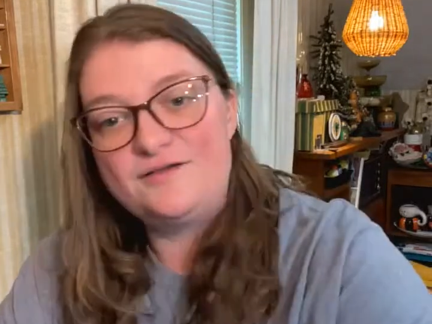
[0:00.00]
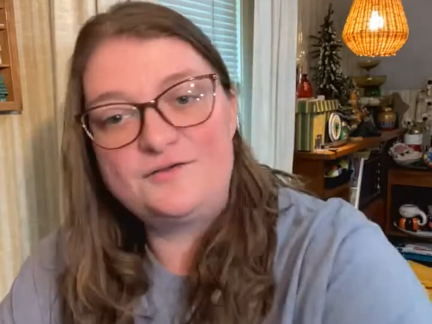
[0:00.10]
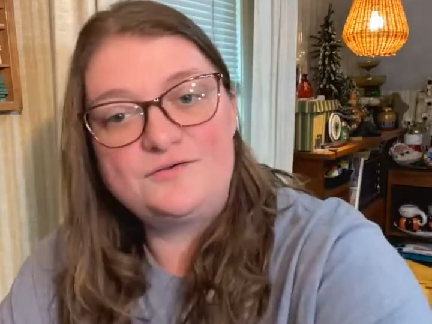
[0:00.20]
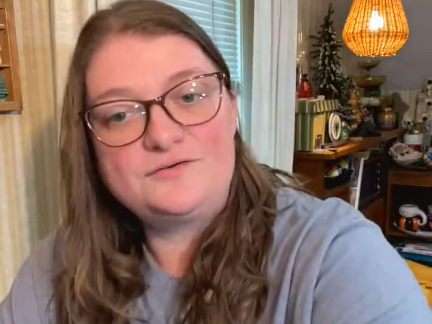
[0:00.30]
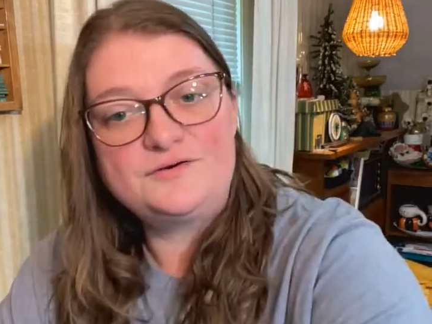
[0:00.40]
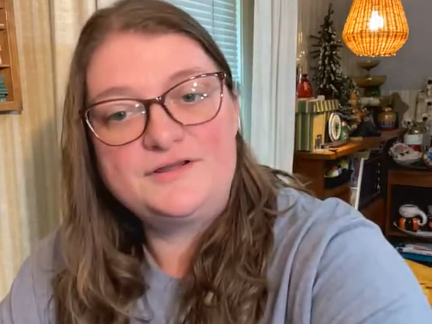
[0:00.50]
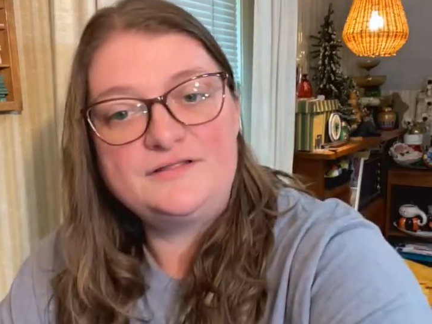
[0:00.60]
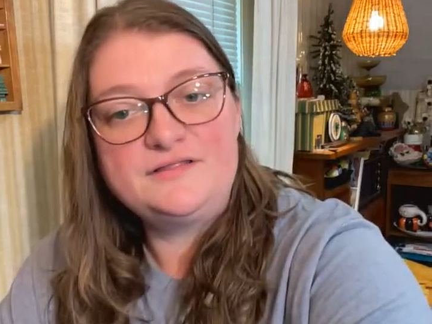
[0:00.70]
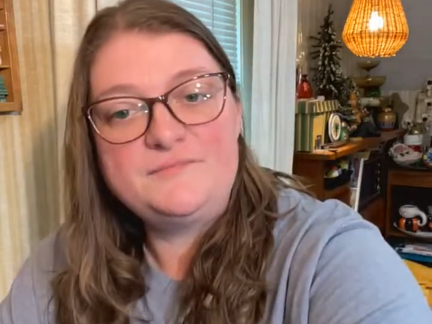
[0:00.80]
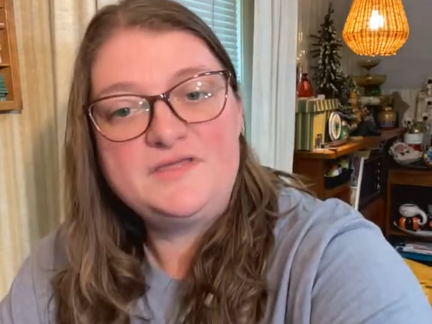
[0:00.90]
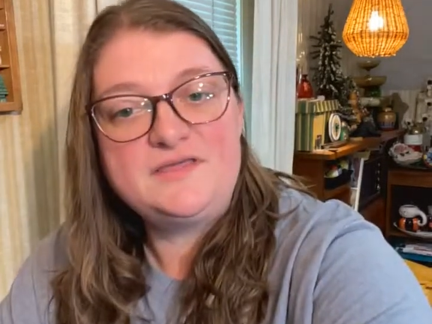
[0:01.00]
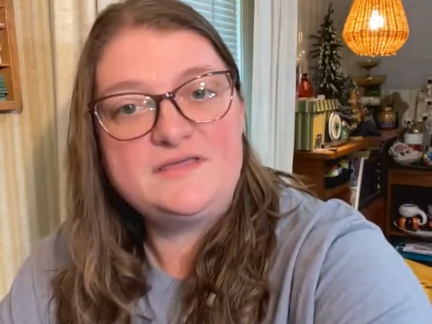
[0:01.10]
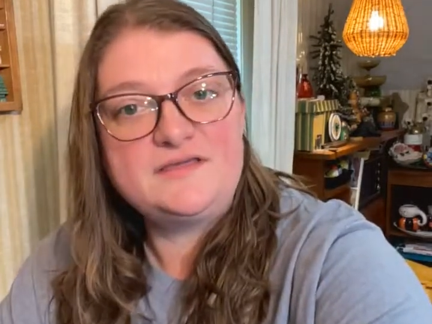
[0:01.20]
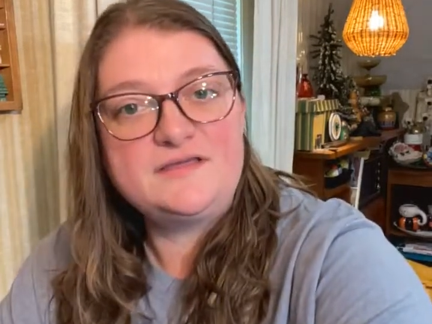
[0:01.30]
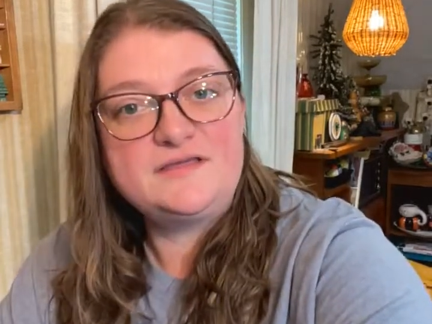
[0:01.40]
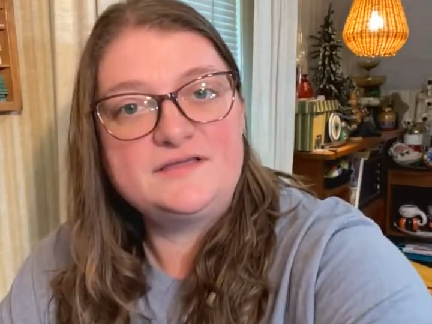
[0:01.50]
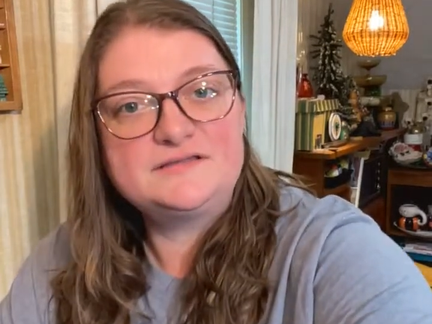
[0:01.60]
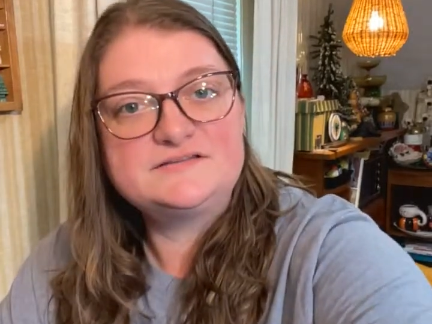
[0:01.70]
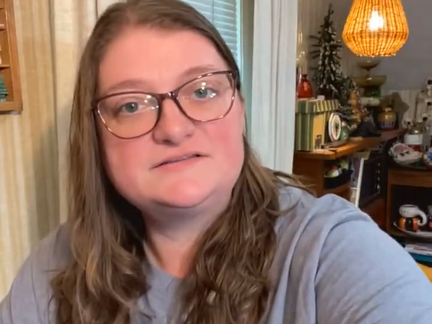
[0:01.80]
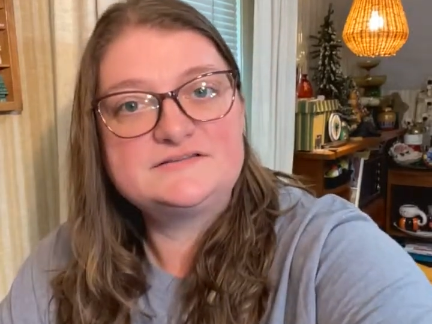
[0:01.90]
All right, let me
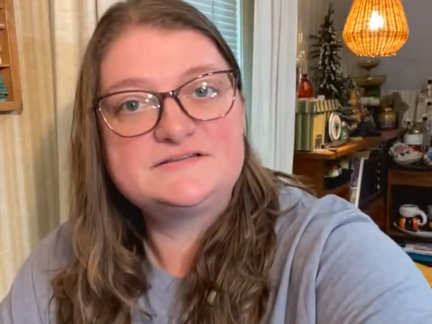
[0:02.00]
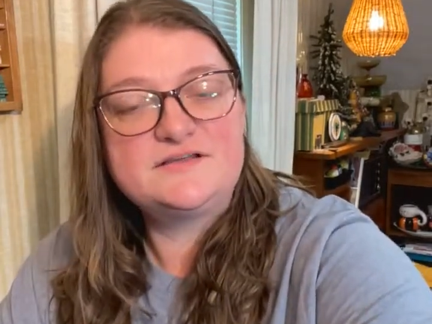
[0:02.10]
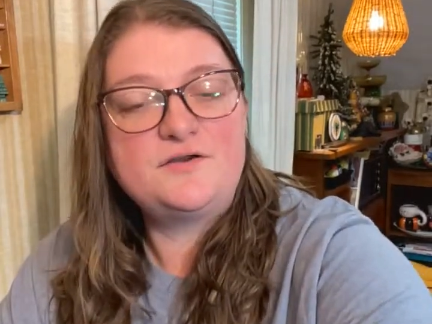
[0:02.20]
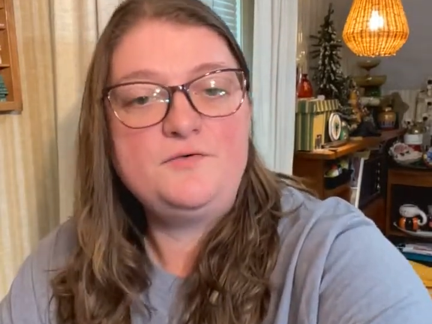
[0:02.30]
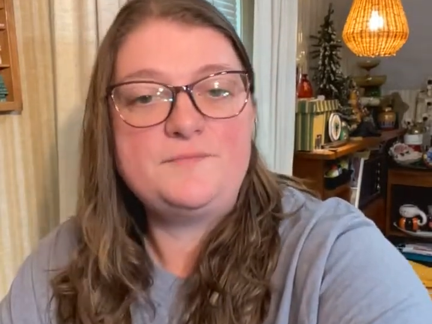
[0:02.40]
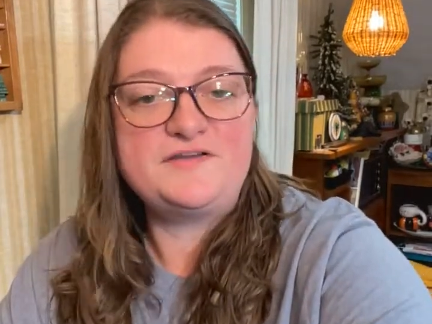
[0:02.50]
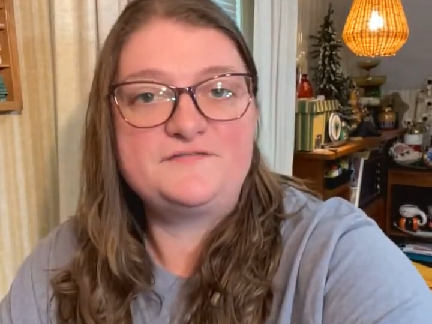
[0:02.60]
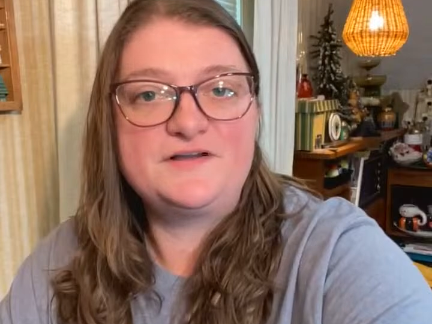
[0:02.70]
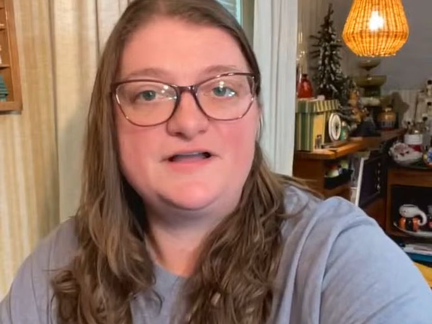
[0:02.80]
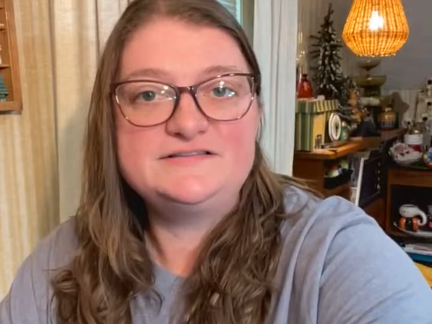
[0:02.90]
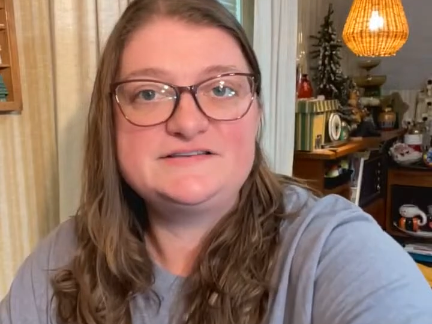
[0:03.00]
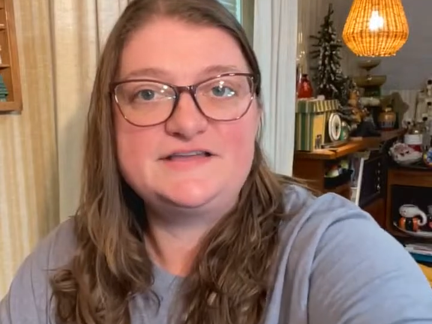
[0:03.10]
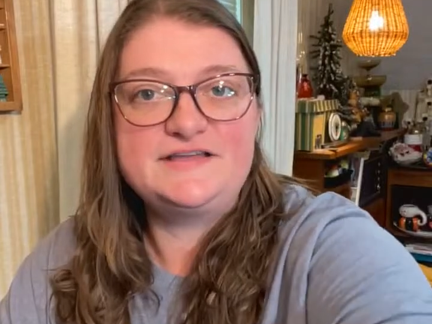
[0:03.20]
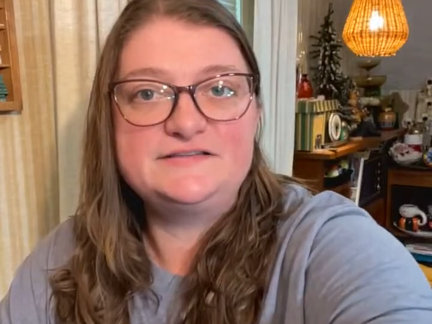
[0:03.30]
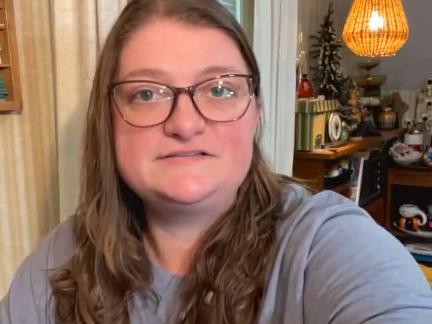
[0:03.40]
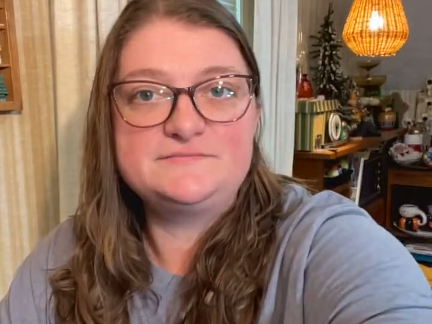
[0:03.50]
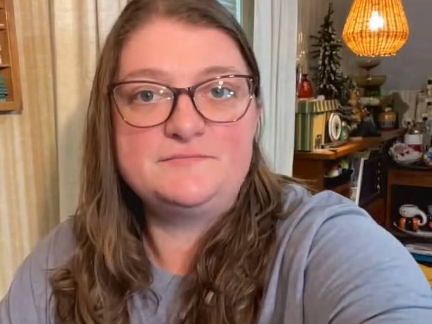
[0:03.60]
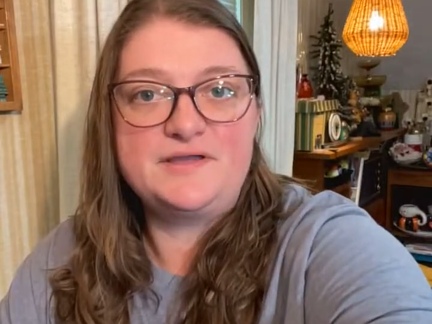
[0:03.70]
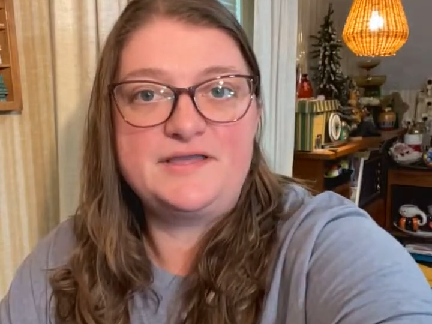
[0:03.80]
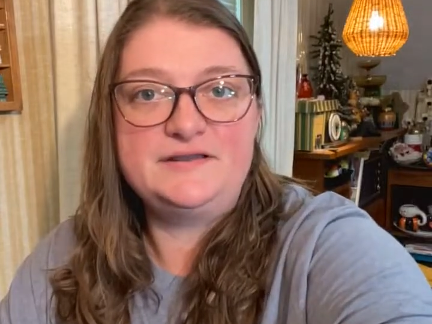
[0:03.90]
get. Oh, I forgot to add some
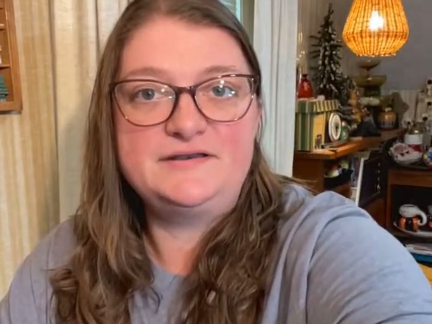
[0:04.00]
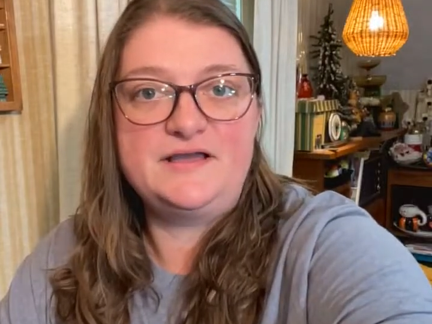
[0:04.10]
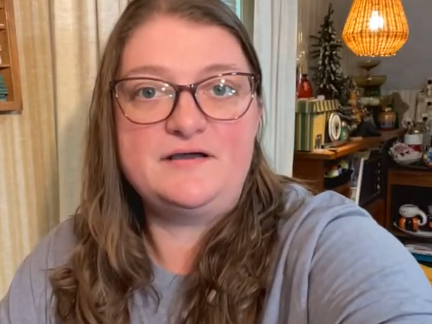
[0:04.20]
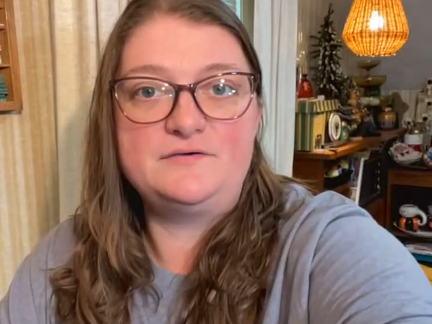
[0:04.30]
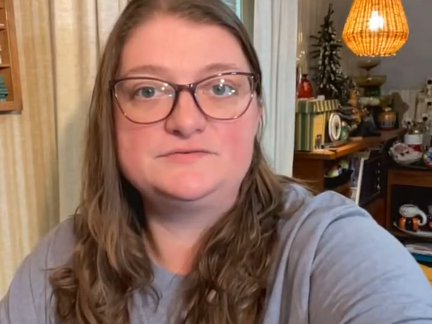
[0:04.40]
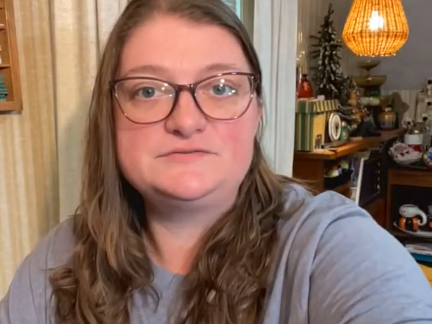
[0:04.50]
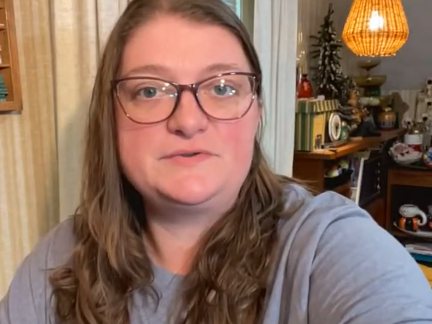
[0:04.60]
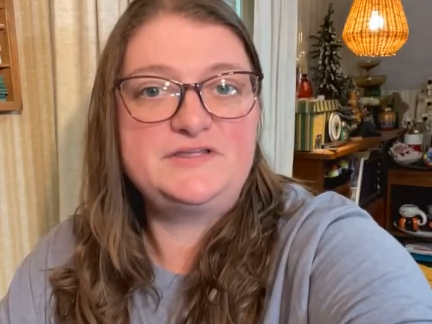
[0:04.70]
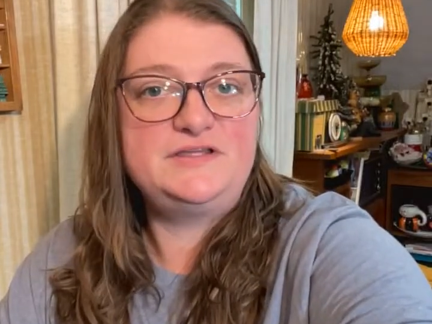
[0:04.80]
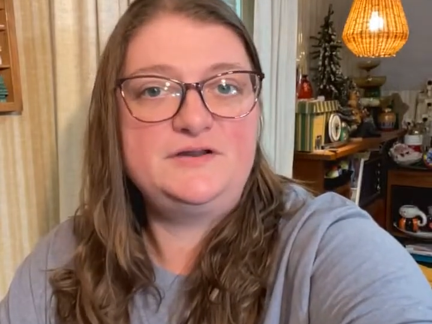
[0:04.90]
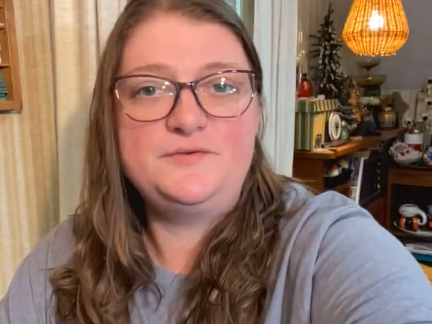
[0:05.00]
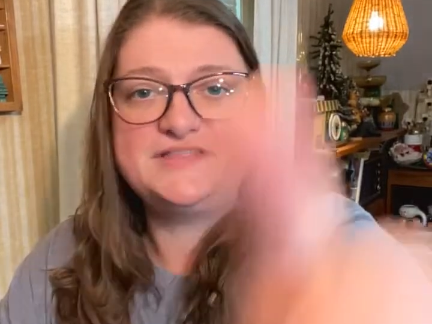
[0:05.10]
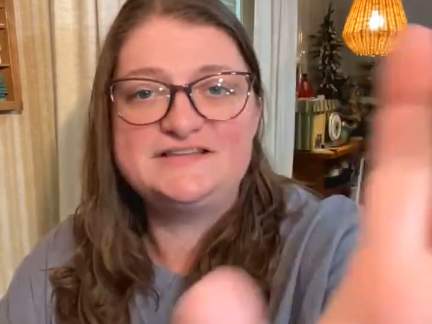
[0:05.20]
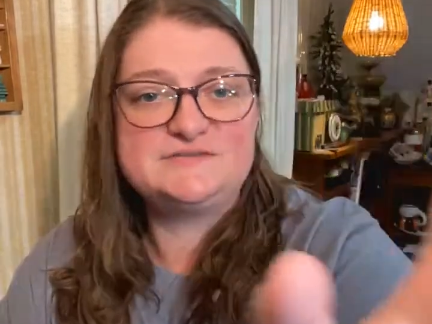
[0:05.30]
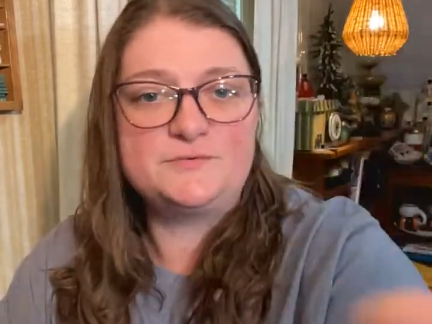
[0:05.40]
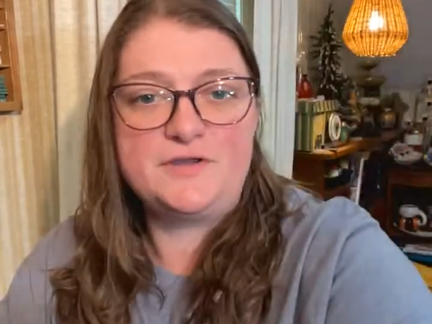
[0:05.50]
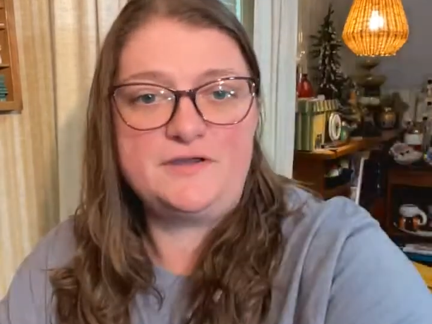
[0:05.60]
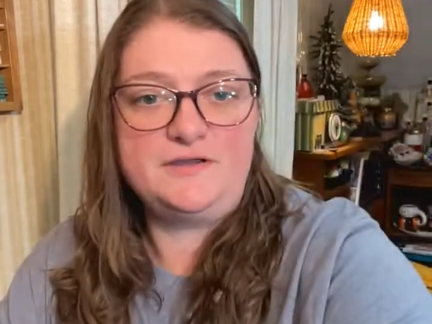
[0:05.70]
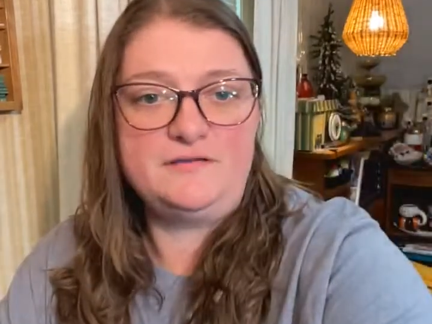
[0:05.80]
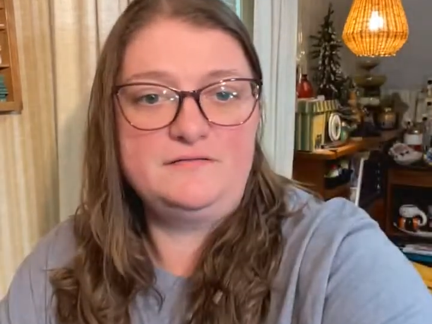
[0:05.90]
buy it nows, but you know what? That's
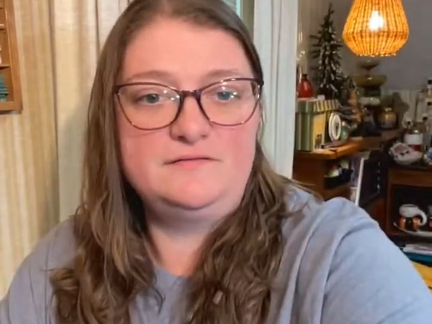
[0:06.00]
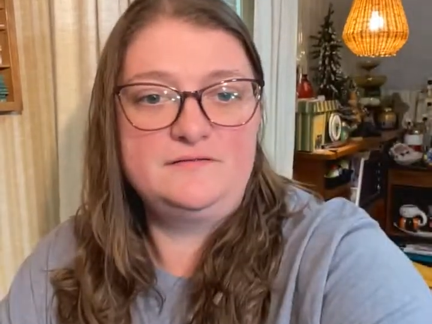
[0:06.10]
okay.